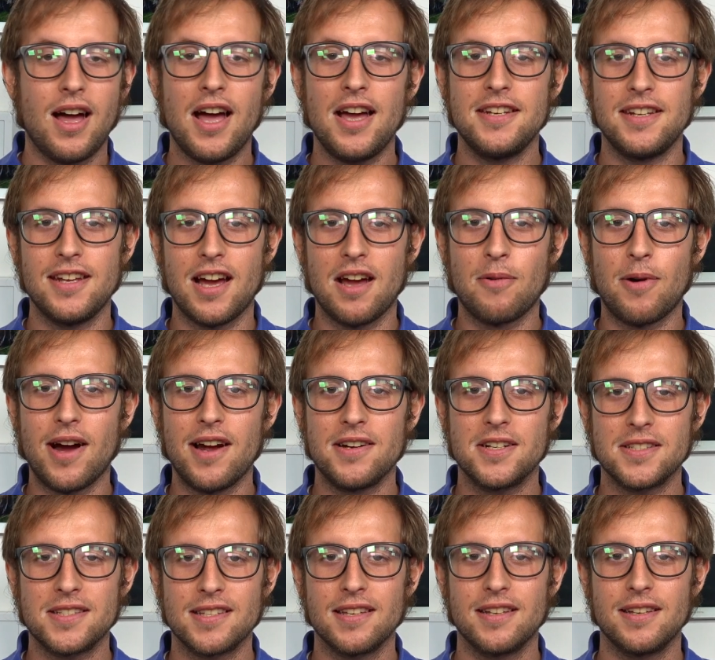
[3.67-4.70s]
Hi
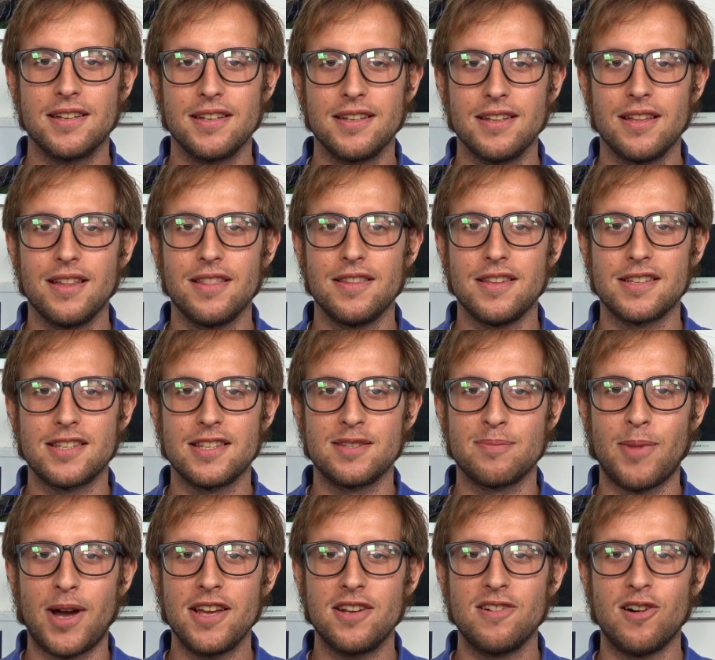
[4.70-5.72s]
DIYers, this
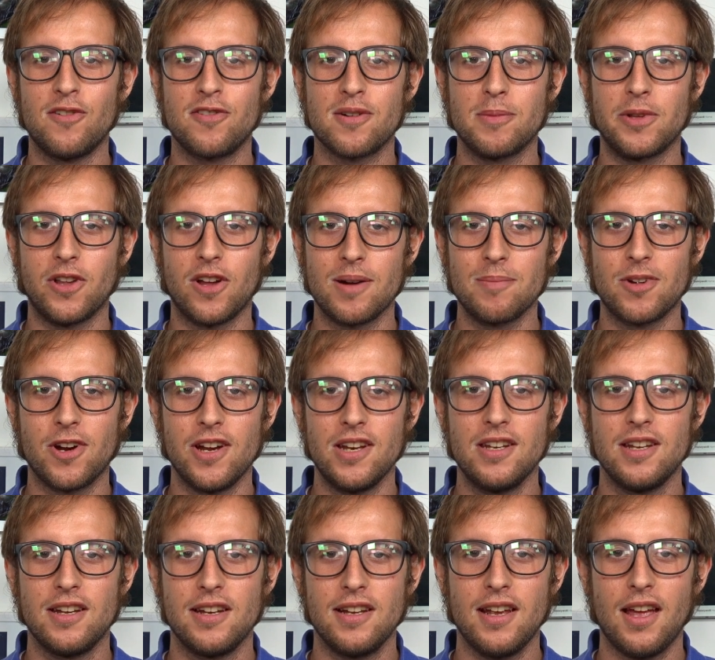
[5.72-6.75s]
is Michael from Alarm
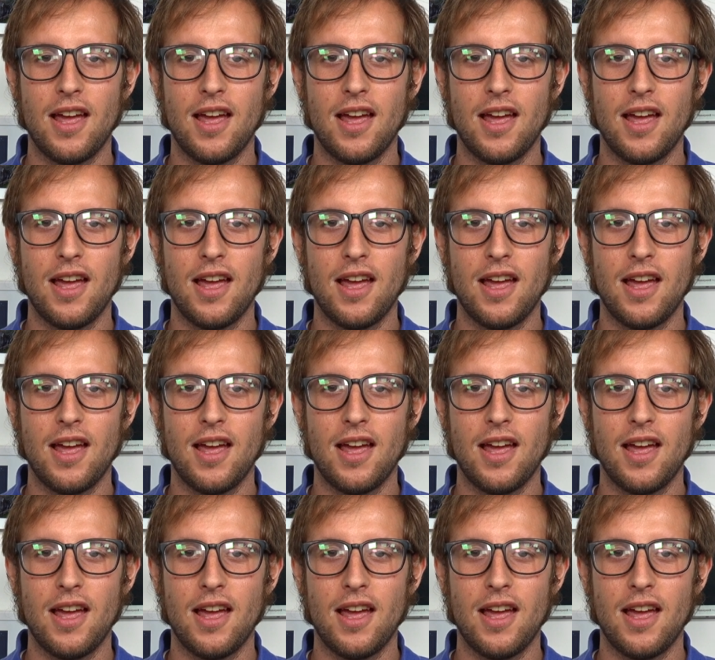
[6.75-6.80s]
Grid,